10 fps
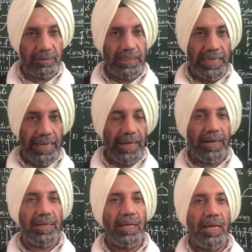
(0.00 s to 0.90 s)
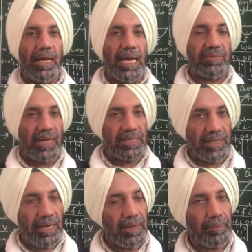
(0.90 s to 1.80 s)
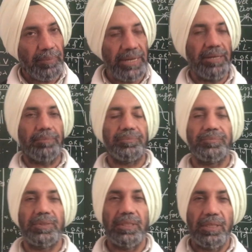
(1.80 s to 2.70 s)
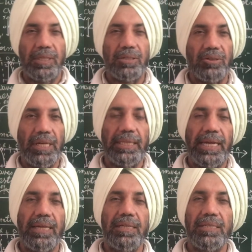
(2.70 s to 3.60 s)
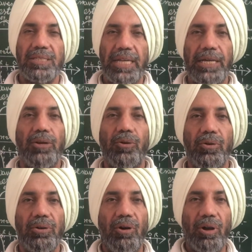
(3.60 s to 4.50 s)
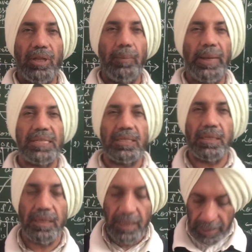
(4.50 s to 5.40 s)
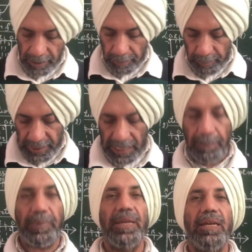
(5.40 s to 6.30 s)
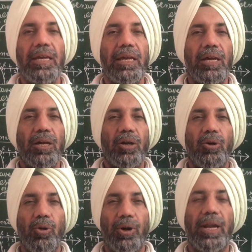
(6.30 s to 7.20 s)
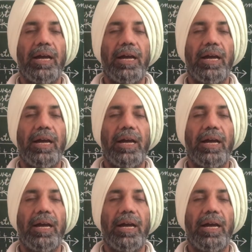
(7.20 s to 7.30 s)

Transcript: in air as well as in a medium. Till then, stay tuned, all the best, be happy, good